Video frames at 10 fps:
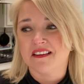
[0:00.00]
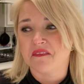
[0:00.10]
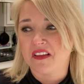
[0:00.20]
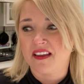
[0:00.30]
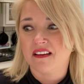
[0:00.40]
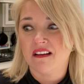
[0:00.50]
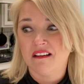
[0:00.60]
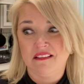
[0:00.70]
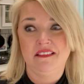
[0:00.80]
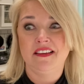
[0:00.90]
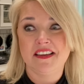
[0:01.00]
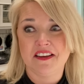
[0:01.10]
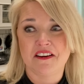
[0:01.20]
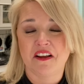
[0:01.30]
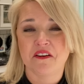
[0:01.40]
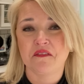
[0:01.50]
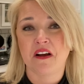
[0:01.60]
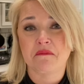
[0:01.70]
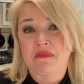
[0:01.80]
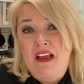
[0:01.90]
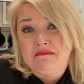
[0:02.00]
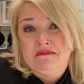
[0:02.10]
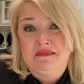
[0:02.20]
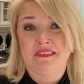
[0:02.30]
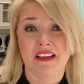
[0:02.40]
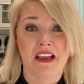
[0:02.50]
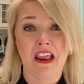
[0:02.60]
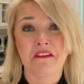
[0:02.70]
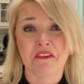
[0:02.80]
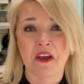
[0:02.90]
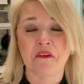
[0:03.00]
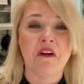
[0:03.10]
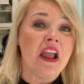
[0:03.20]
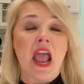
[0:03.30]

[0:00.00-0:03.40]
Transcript: I'm like, Holly, you know, I'm, I don't know.